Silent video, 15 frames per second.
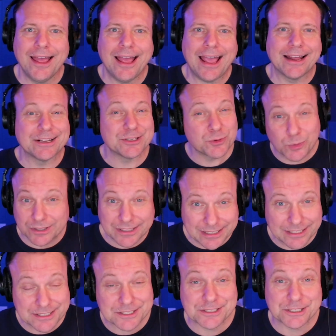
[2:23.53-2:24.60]
and his
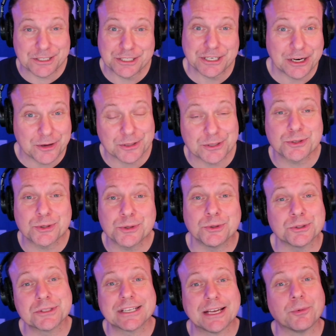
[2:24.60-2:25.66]
willingness to share this tool
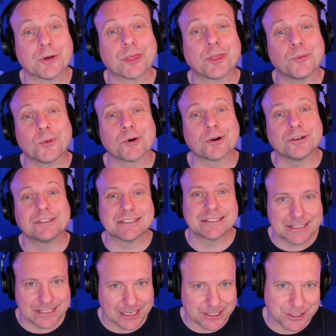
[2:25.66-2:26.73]
set with the world in
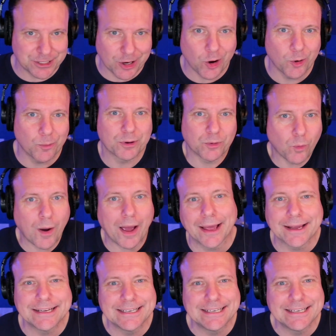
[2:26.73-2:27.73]
such an open way.